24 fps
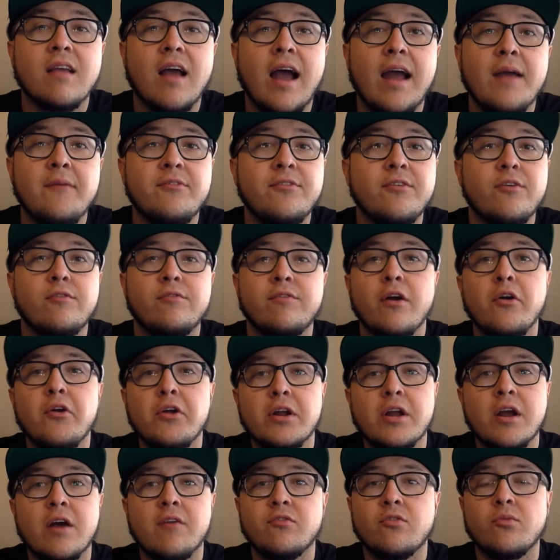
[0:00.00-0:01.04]
I feel very
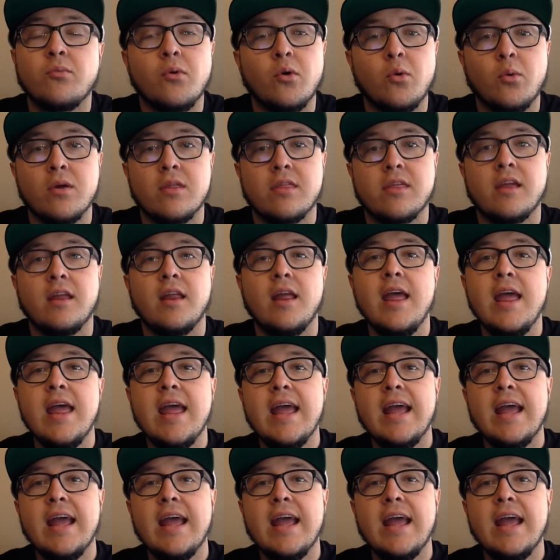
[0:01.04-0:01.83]
comfortable with it,